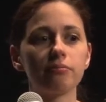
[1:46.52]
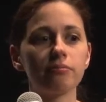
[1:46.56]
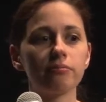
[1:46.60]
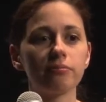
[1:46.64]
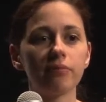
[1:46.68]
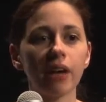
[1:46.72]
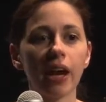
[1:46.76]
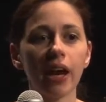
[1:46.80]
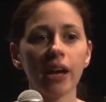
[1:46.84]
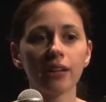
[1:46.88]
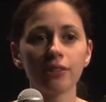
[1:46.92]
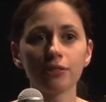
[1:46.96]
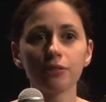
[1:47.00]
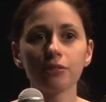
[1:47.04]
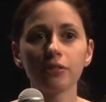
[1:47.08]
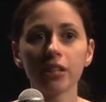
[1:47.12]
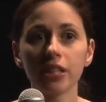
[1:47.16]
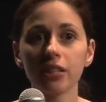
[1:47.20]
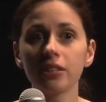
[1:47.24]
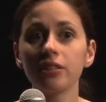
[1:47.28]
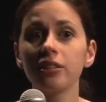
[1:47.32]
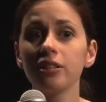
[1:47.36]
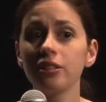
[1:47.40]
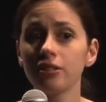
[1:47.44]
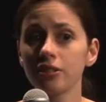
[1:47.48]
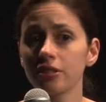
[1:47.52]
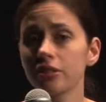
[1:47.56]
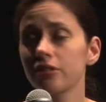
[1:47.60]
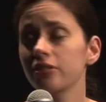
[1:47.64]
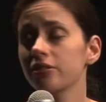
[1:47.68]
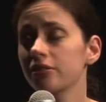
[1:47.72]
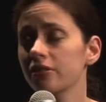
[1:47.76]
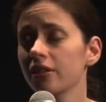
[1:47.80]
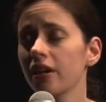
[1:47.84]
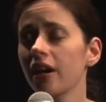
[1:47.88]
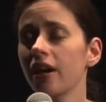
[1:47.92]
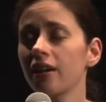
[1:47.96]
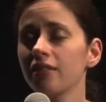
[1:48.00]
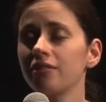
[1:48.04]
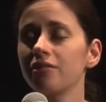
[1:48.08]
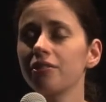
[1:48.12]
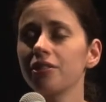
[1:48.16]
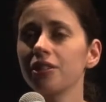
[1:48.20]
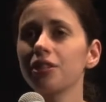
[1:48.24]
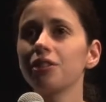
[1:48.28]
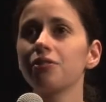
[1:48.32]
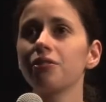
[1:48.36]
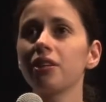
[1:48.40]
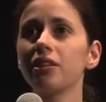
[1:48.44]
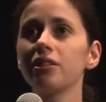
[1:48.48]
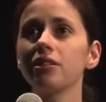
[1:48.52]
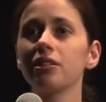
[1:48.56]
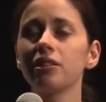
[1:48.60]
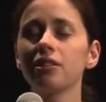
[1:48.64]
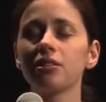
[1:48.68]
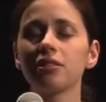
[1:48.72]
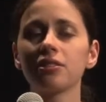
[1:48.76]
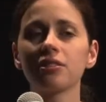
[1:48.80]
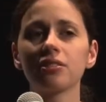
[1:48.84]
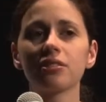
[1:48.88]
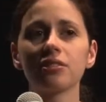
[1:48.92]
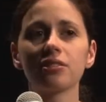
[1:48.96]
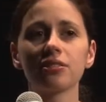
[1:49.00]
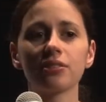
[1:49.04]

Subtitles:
I had great teachers. I had very great teachers.